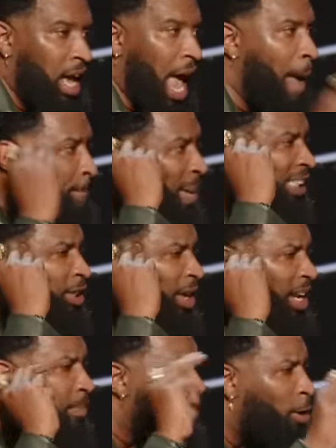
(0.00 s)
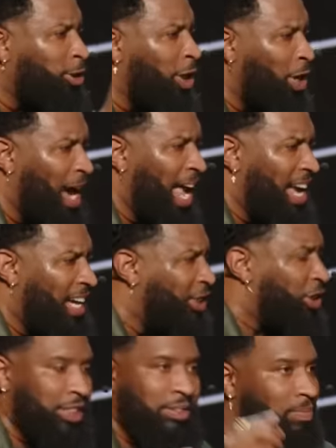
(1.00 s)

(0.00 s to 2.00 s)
and mental and emotional age.